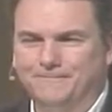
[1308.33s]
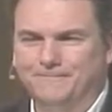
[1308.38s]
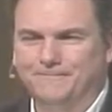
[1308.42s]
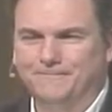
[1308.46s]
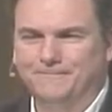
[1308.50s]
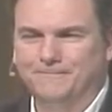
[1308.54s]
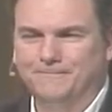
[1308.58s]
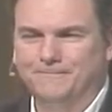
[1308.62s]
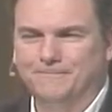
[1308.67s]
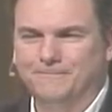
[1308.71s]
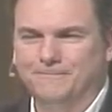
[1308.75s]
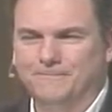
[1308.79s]

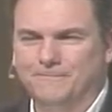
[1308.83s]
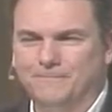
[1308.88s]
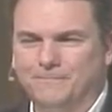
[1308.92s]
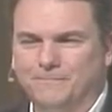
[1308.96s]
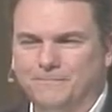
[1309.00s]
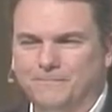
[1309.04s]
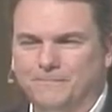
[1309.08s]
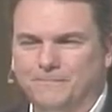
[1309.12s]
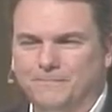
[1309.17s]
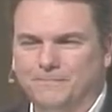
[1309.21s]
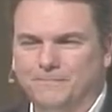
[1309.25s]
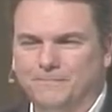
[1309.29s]

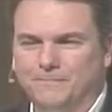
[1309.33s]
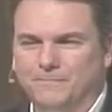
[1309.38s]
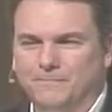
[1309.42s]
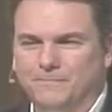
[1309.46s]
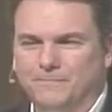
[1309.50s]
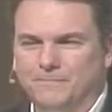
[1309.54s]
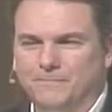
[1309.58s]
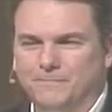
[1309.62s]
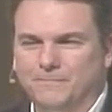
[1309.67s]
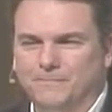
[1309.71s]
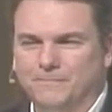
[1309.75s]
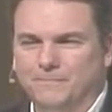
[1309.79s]

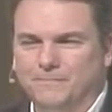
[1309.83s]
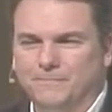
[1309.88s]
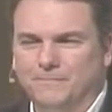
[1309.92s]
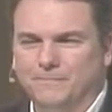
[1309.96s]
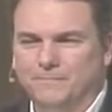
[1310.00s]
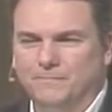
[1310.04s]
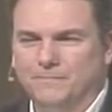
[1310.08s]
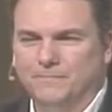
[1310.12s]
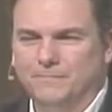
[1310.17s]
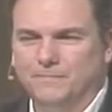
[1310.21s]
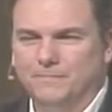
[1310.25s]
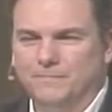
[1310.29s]

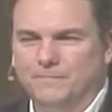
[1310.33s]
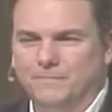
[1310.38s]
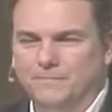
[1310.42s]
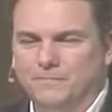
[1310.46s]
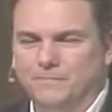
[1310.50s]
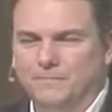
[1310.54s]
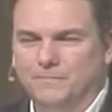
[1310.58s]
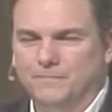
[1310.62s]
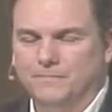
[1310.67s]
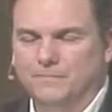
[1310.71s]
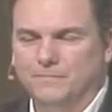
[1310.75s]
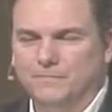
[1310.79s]

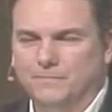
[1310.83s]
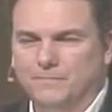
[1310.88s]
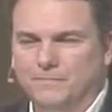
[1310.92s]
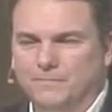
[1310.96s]
[no speech]